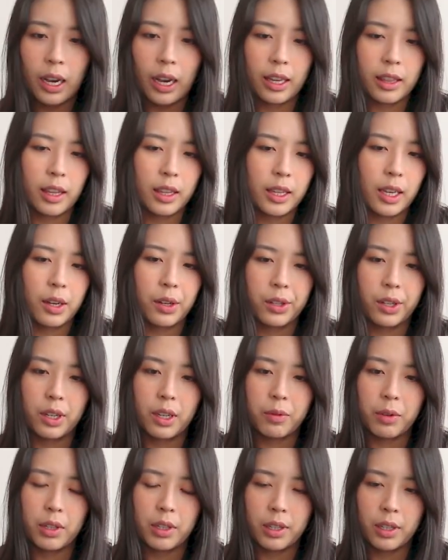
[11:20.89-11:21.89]
I think that'll
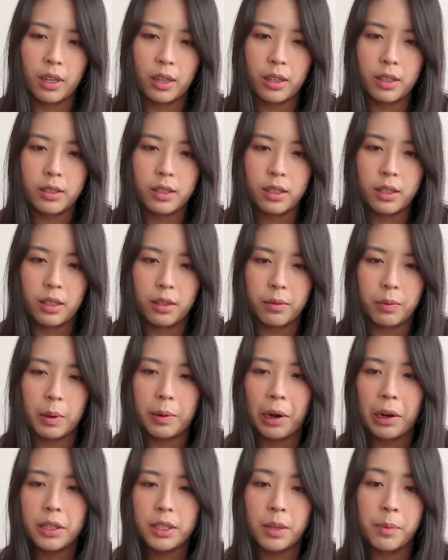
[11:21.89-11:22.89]
look really nice. It'll be
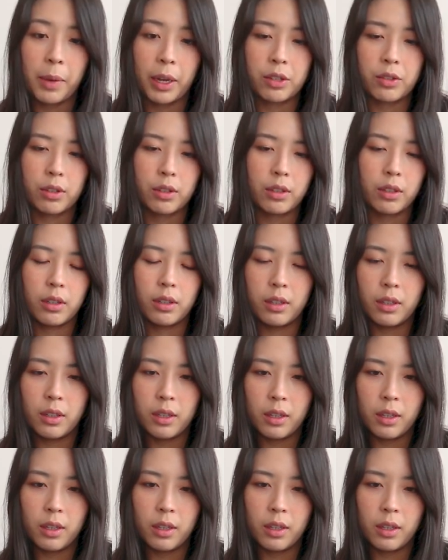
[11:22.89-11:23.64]
very symmetrical.